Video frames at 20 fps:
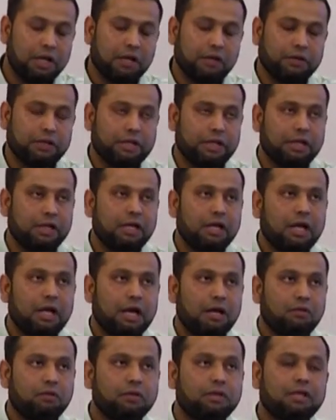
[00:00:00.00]
Okay,
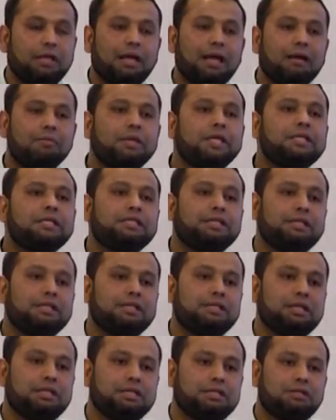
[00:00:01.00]
and with climate
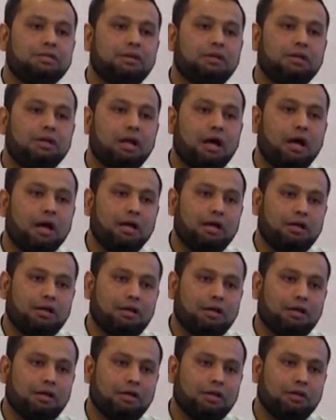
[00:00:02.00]
change, it's not, uh,
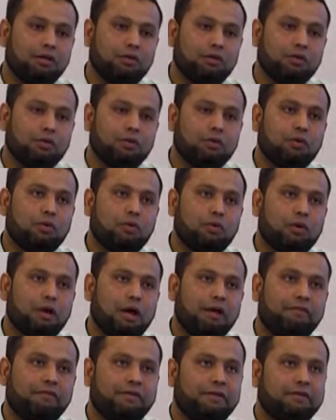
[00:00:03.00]
uh you know,
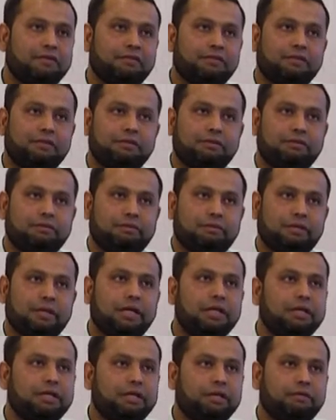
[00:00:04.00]
after
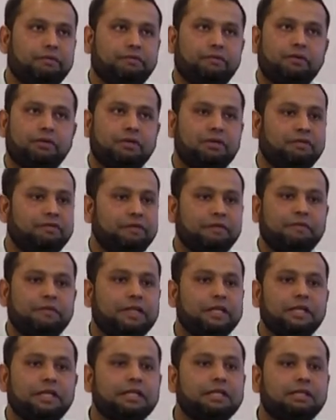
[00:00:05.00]
30, 40,
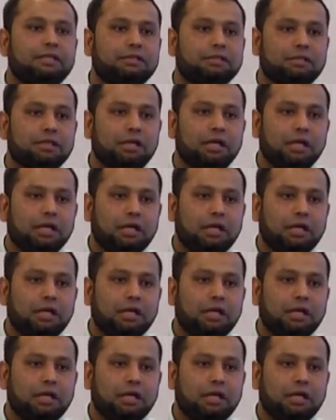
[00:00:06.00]
50 years,